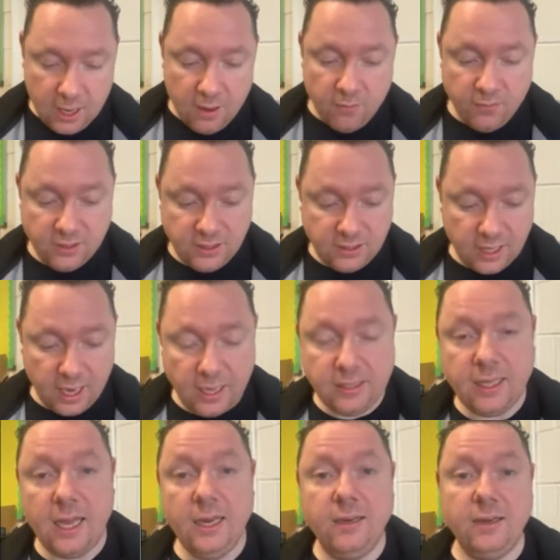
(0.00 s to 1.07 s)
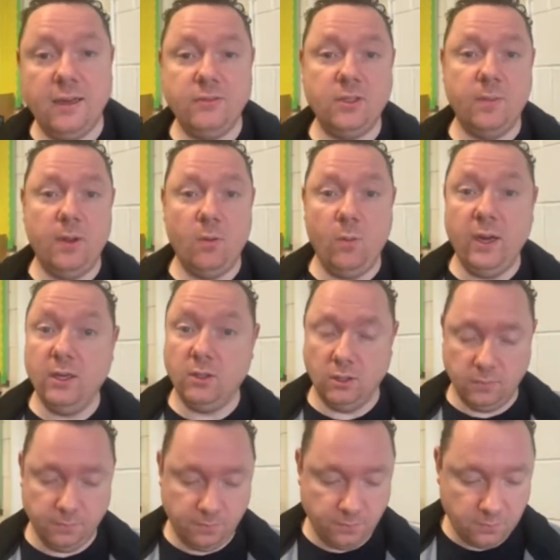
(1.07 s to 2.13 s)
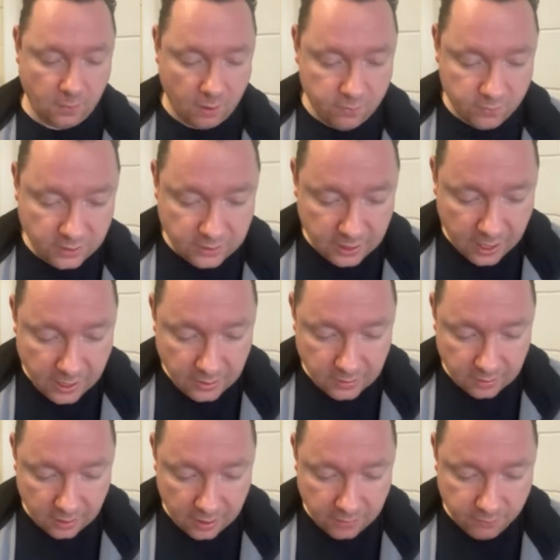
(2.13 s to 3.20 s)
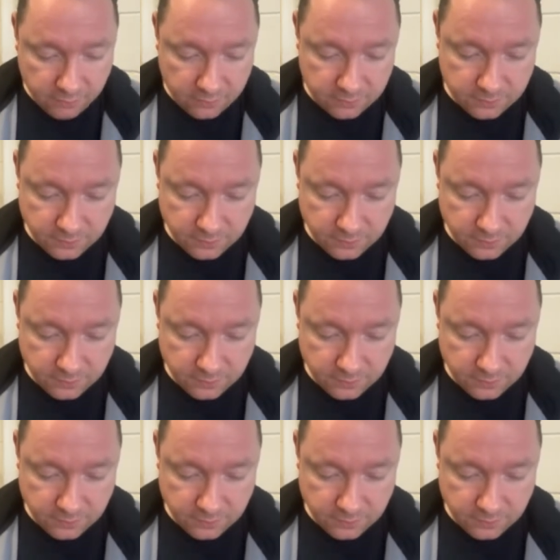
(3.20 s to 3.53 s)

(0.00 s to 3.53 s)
The tan graph's a bit weirder. The tan graph,